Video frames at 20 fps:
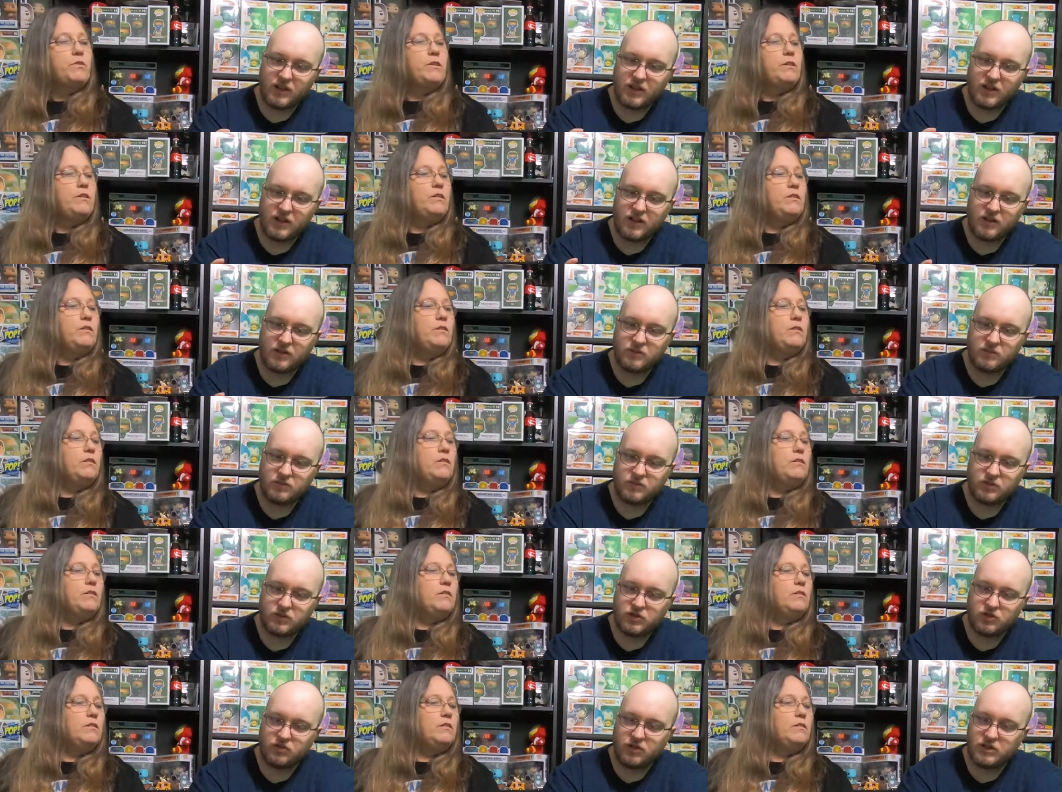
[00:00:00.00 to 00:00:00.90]
Speaker 1: a uh,
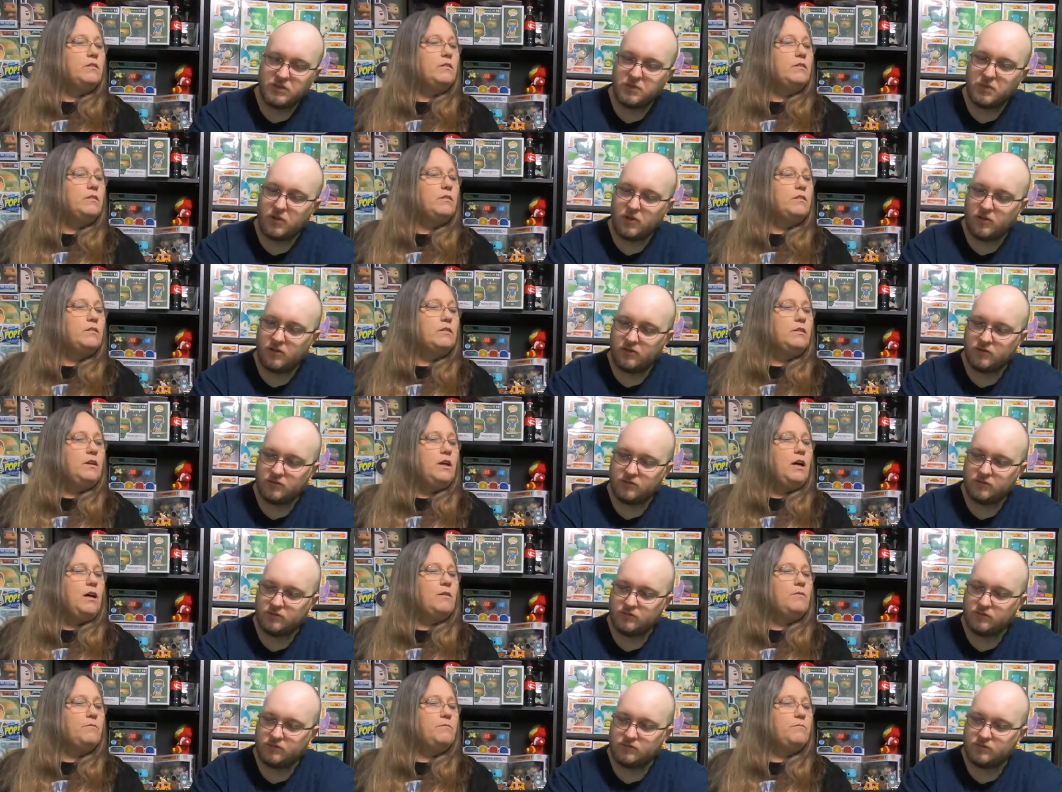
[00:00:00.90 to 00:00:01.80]
stress ball.
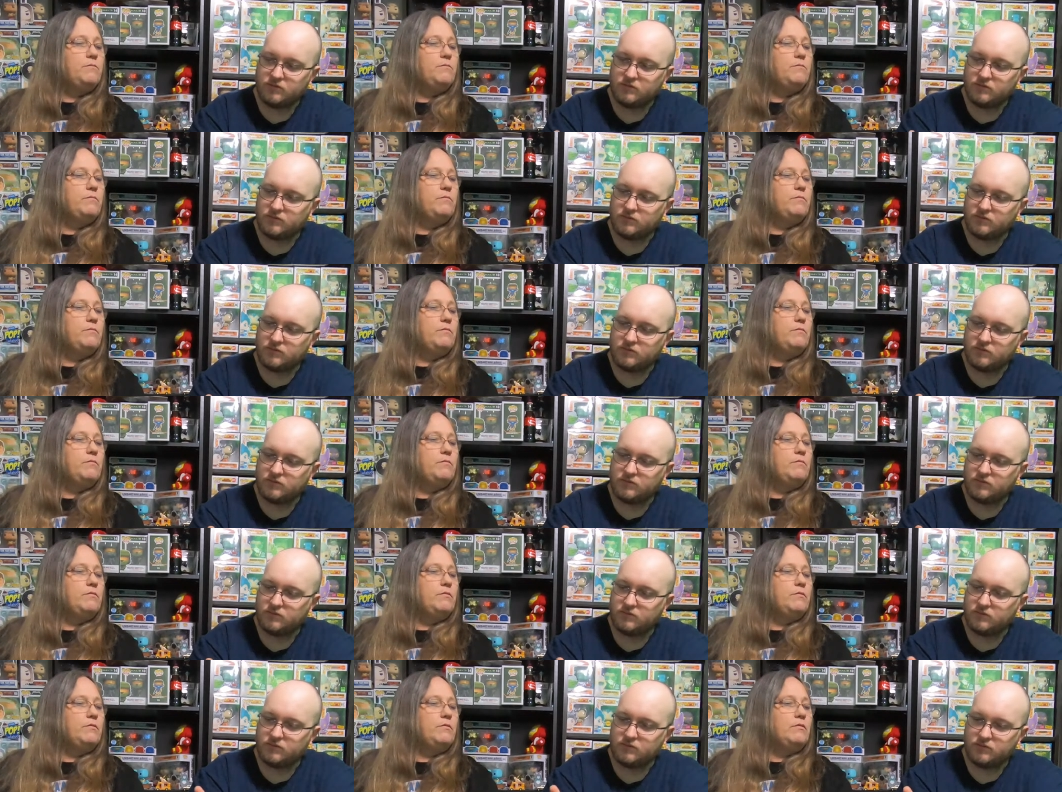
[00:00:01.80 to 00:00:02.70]
Speaker 2: Yeah
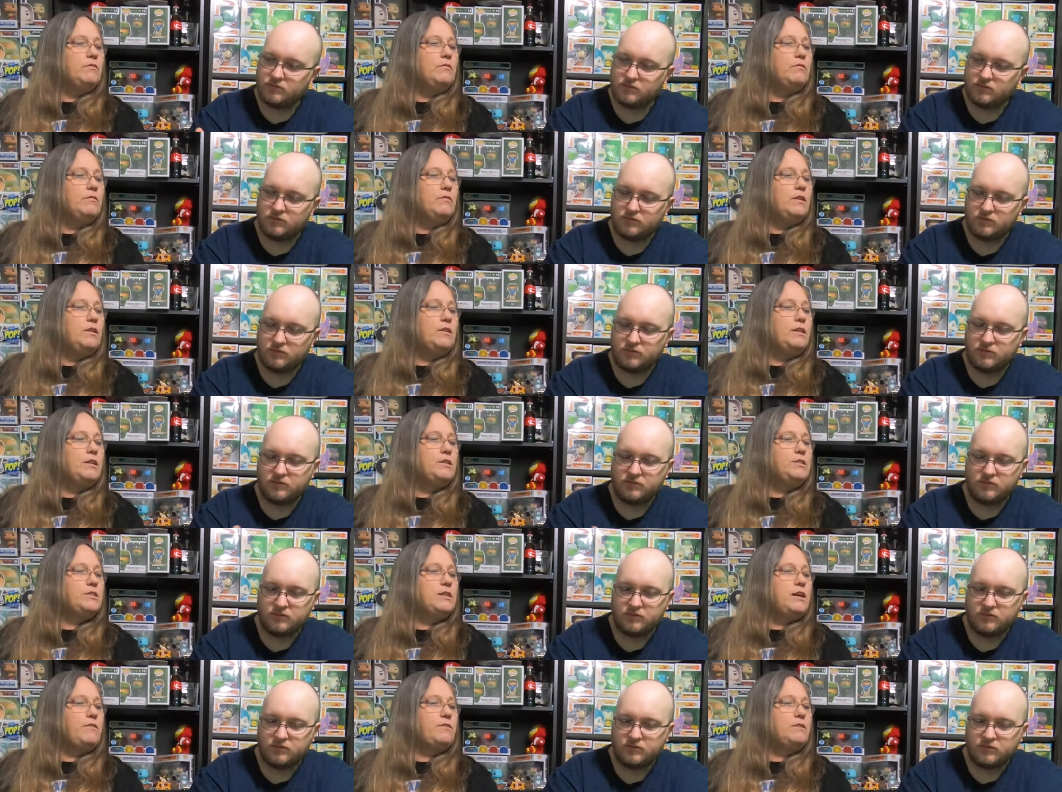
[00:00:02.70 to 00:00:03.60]
and they
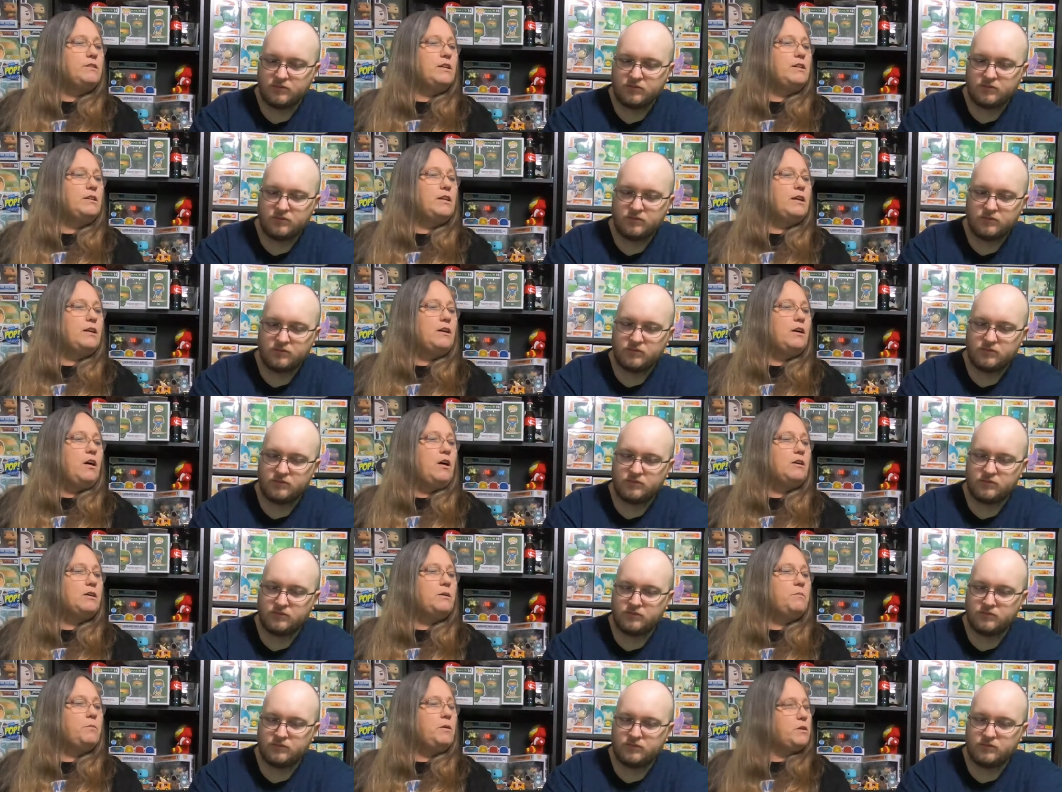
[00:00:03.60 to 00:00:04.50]
just have it done like a
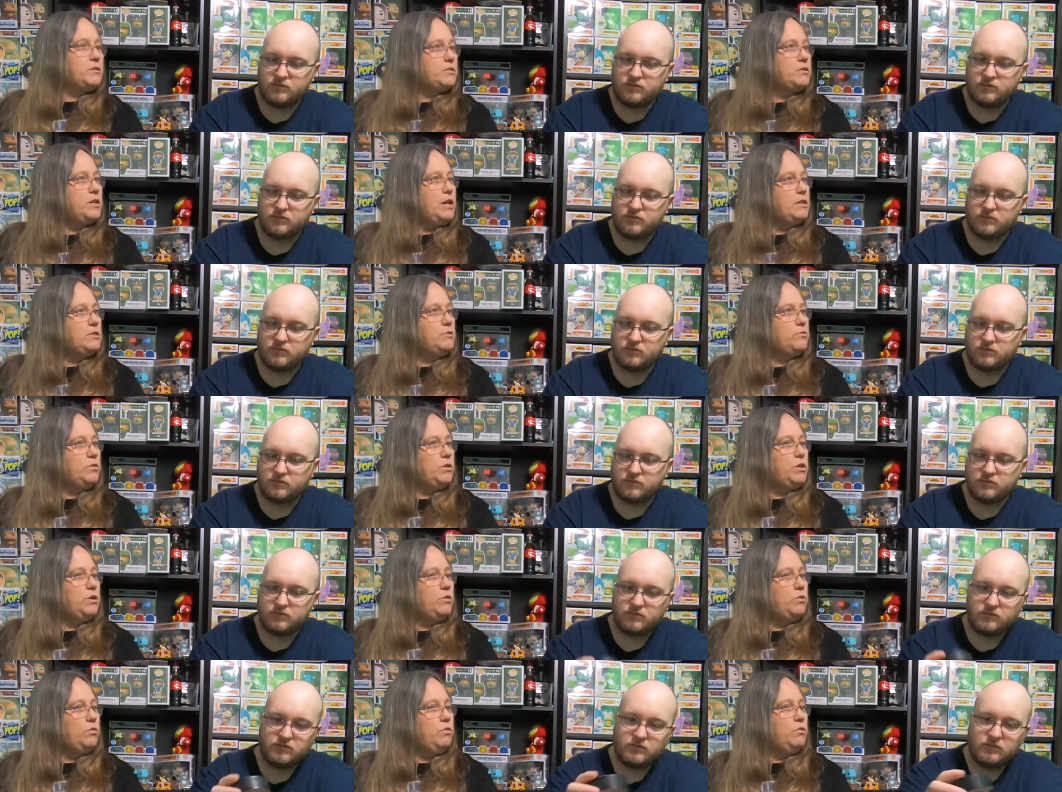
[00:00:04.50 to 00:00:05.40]
hockey puck. So that's
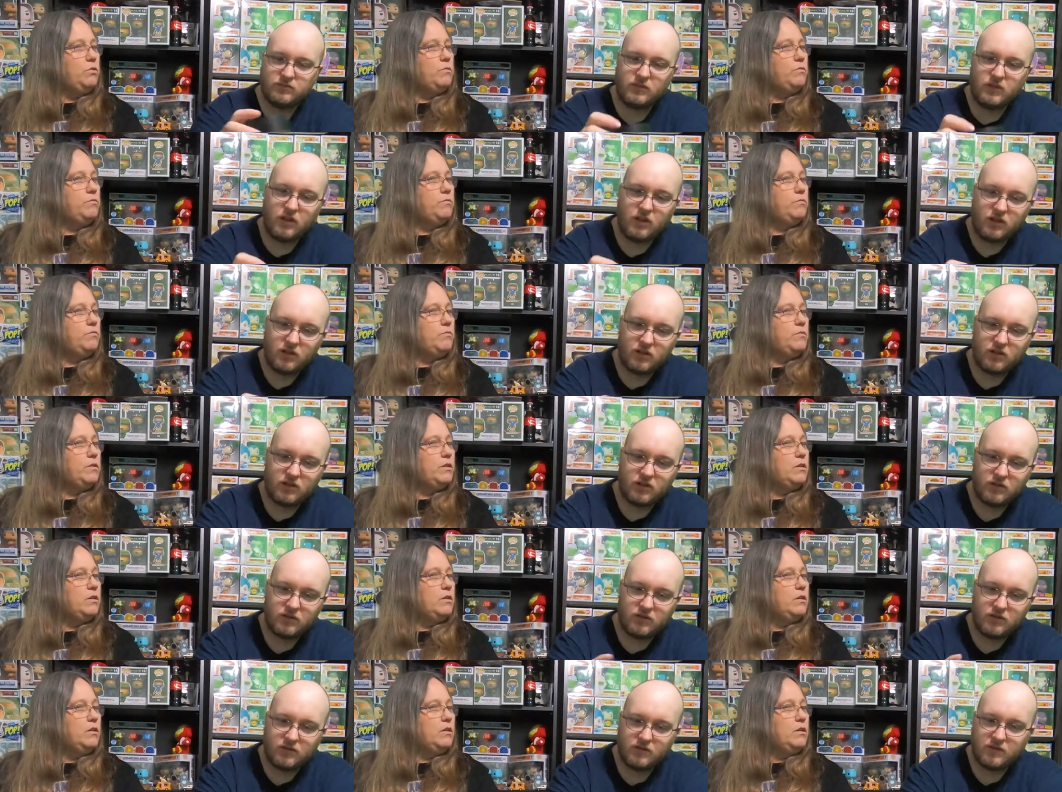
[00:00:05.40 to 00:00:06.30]
really cool. Yeah.
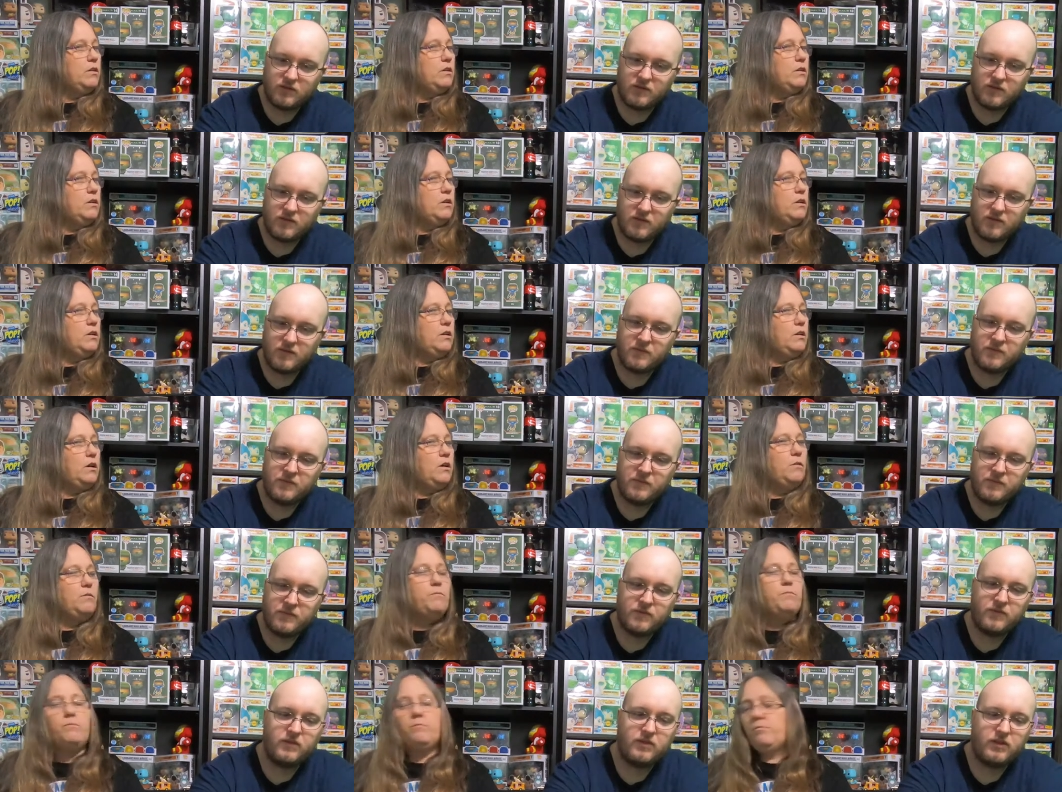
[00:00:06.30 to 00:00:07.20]
You
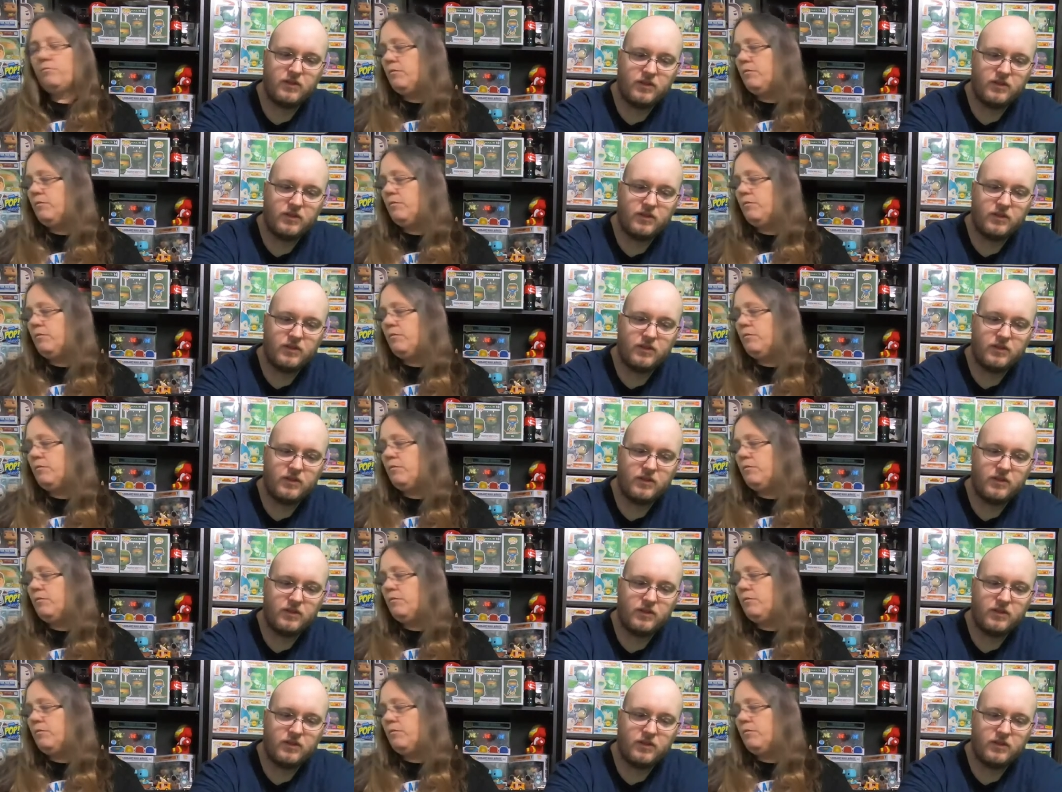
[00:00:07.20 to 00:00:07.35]
know,